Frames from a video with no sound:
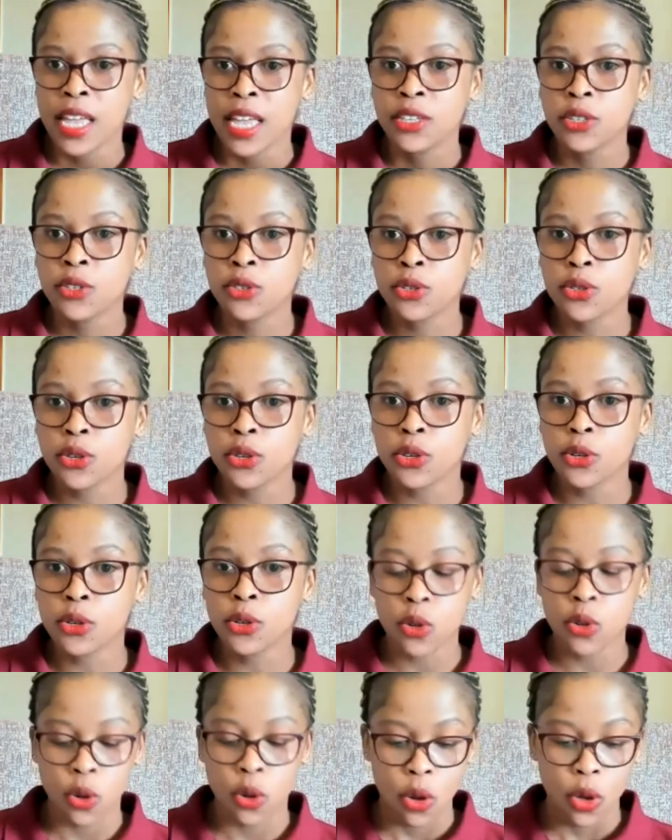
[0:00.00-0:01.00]

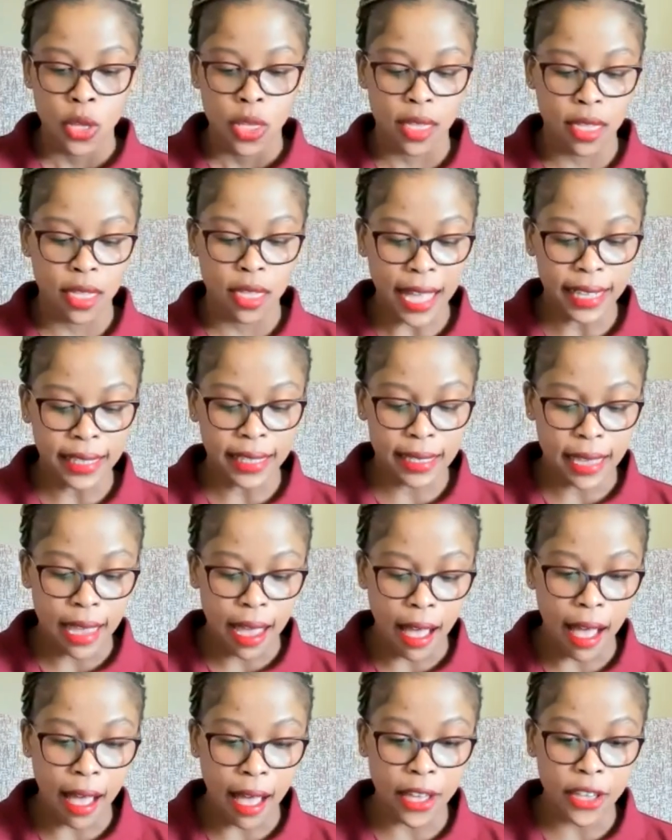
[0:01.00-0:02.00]
So that's
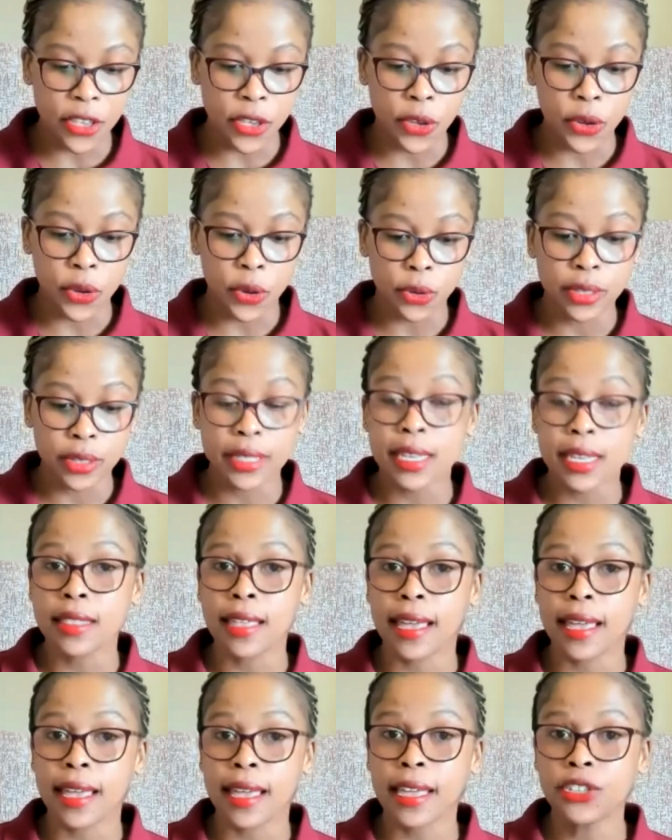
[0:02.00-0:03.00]
how you see
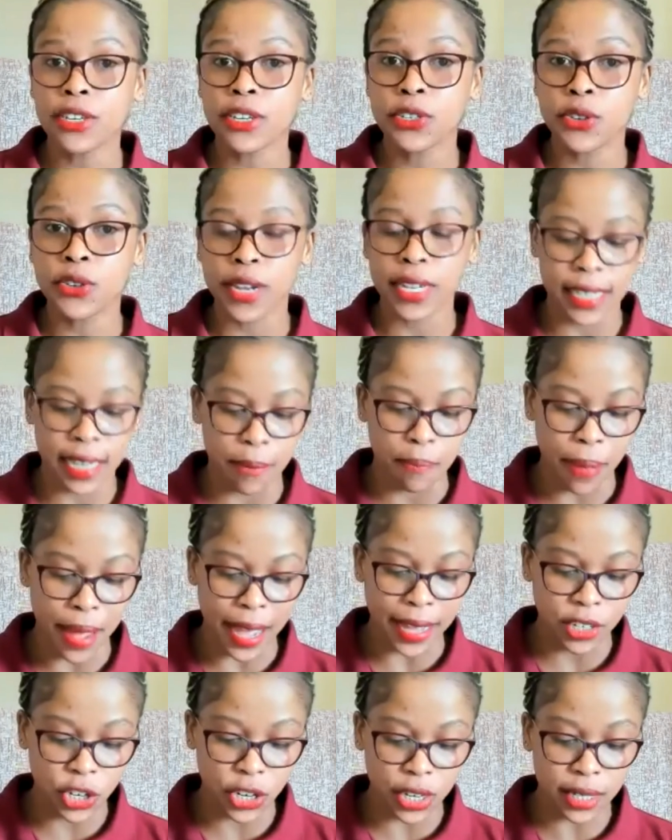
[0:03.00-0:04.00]
the interest rate and
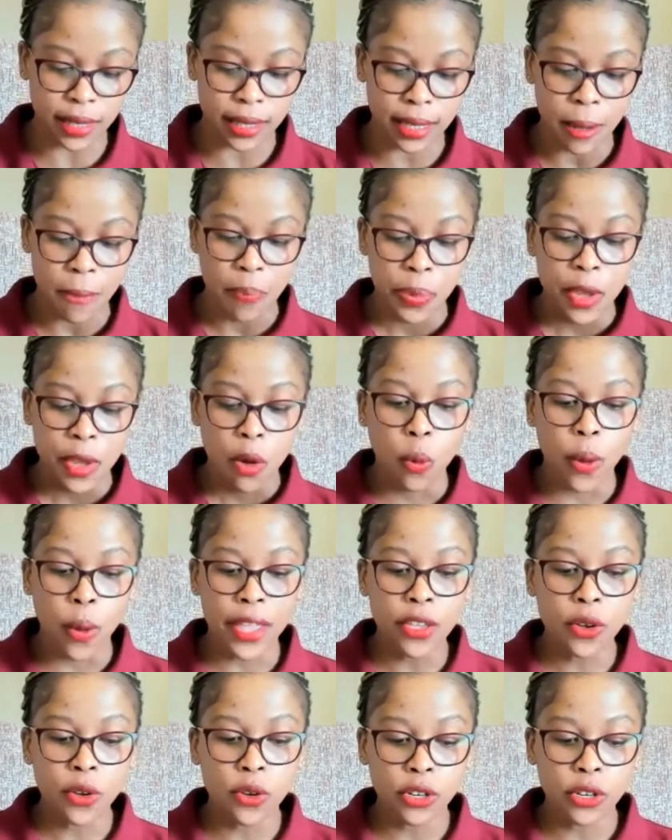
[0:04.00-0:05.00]
purchase
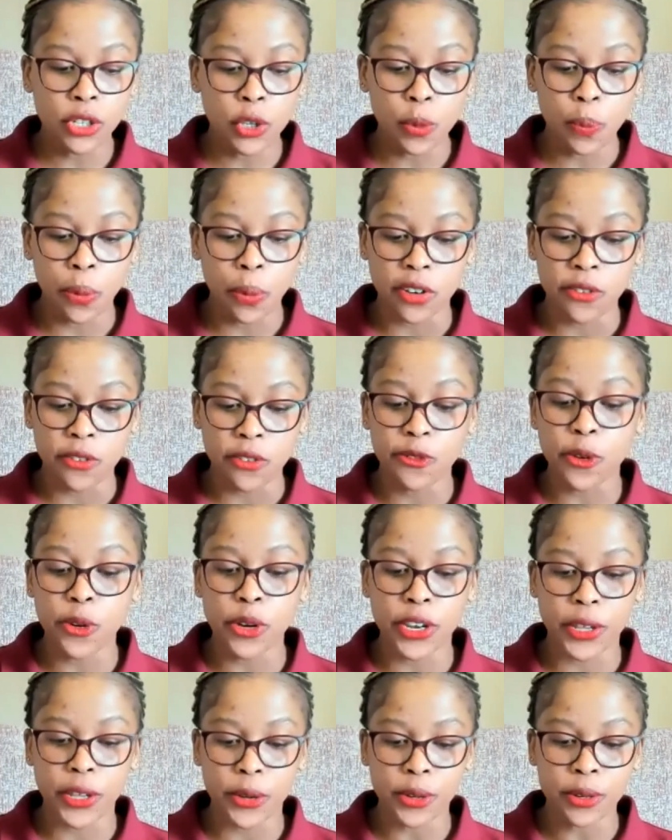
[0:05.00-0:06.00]
when you go to
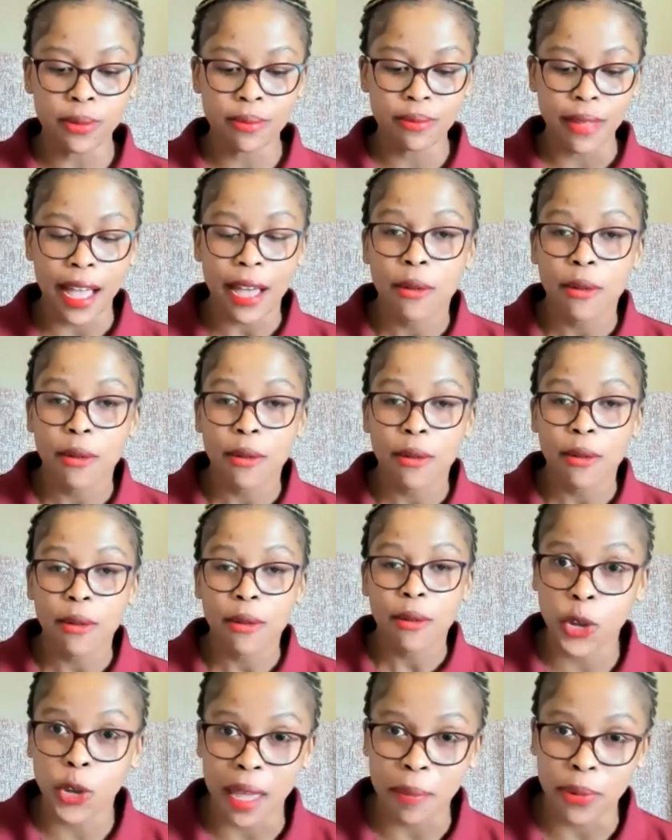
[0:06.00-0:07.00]
portfolio, I won't show
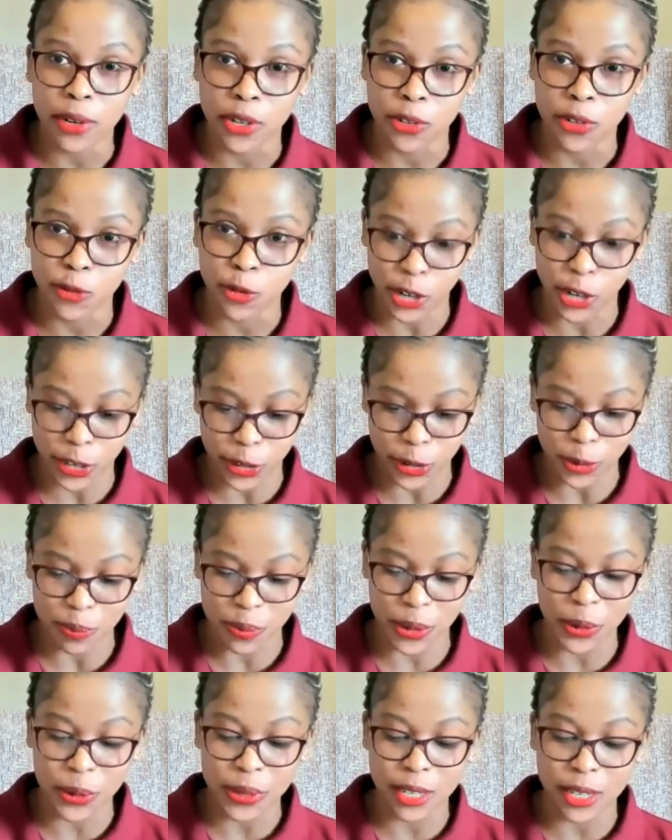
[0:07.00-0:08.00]
you my portfolio
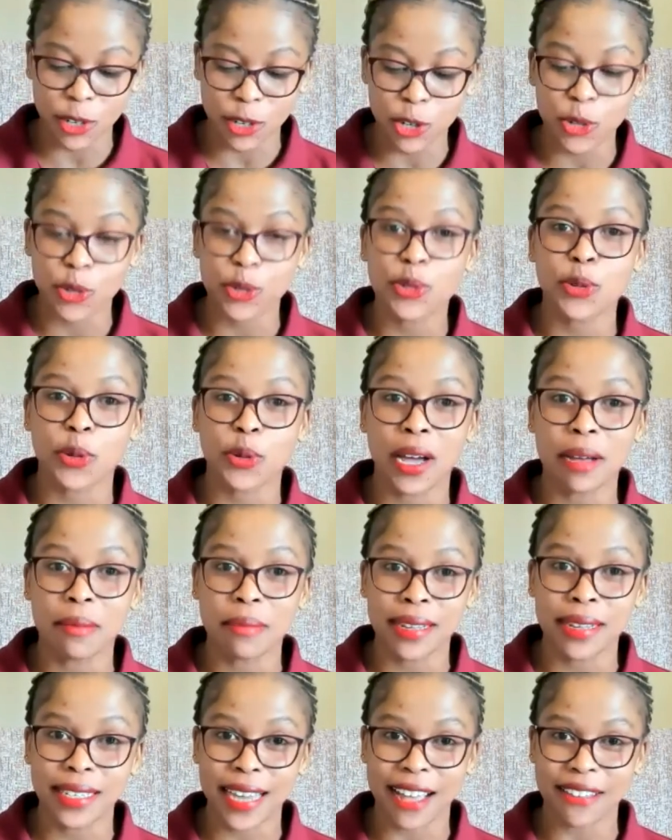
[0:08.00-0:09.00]
because it shows you how
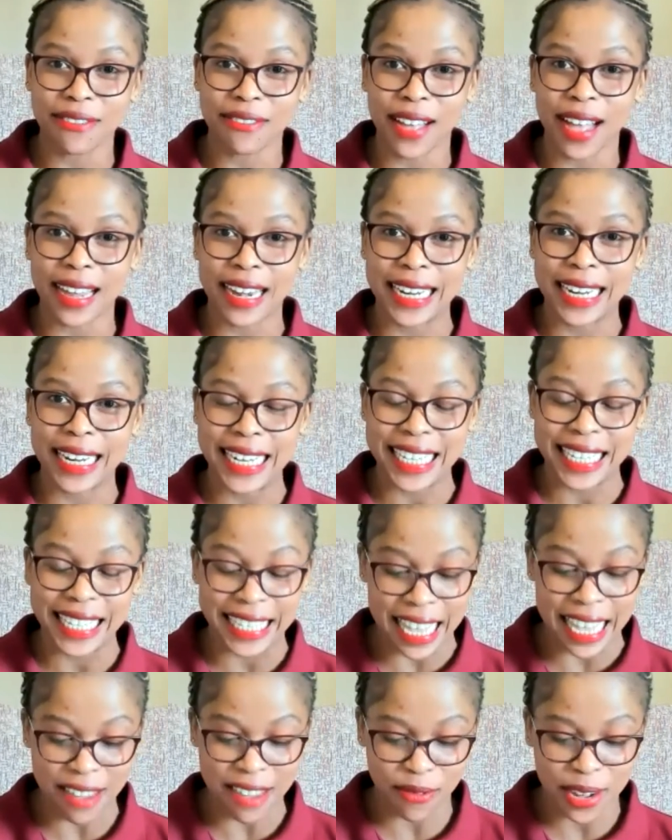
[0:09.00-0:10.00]
much I have currently
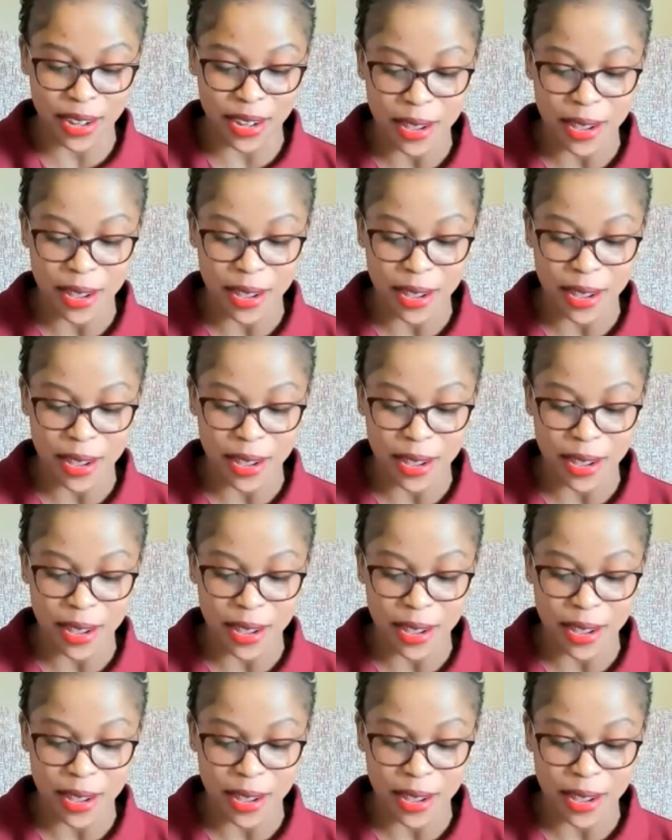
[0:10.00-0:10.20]
saved.